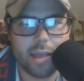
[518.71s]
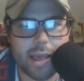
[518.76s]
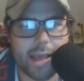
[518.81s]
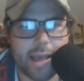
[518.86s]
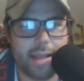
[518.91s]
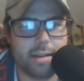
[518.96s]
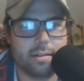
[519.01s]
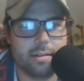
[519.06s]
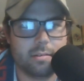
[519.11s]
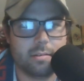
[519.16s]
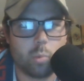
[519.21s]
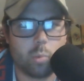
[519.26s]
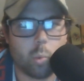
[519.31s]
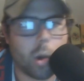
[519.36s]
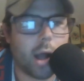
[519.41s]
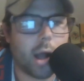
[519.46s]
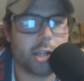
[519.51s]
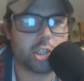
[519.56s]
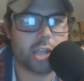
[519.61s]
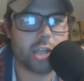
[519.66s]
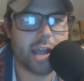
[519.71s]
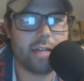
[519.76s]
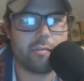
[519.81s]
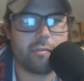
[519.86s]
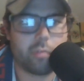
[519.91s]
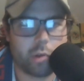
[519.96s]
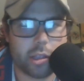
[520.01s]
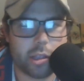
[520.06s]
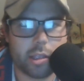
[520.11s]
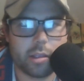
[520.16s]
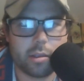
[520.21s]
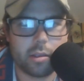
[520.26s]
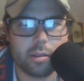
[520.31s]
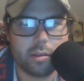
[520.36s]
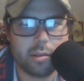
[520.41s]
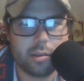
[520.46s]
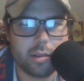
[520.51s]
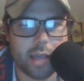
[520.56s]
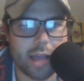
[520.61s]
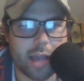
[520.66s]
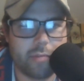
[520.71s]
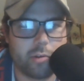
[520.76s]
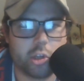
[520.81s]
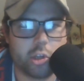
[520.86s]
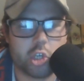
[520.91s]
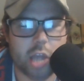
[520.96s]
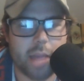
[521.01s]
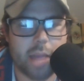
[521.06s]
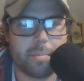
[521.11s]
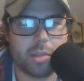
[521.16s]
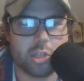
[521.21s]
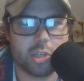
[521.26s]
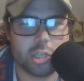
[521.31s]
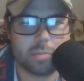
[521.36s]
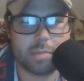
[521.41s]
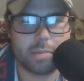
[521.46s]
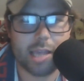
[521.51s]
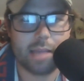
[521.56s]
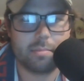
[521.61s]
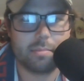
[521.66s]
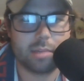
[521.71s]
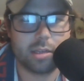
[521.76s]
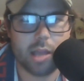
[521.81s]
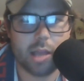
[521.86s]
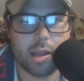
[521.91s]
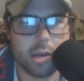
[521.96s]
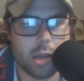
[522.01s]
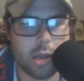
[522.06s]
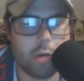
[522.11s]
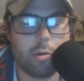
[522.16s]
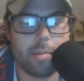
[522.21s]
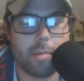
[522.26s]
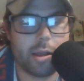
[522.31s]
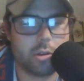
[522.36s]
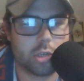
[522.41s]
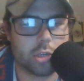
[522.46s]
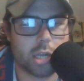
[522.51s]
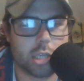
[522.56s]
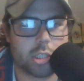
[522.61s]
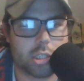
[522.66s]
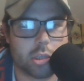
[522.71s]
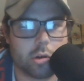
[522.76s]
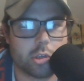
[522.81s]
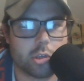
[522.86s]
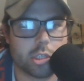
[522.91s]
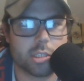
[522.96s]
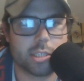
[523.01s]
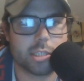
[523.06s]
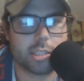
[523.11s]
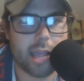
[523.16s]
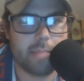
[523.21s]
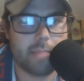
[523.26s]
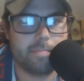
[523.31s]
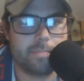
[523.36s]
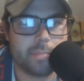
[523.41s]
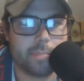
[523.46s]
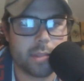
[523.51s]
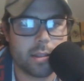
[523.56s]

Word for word: and watch every every championship game and know about Josh Sargent's game.